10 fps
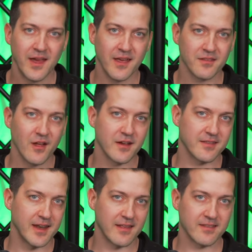as long as
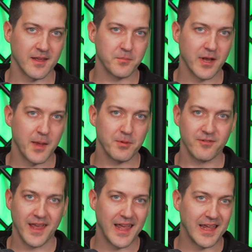it has some type of
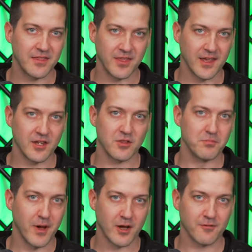an 1/8 inch
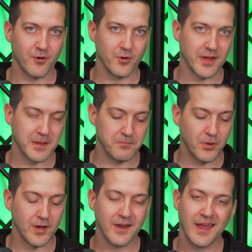microphone
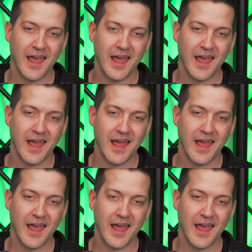input.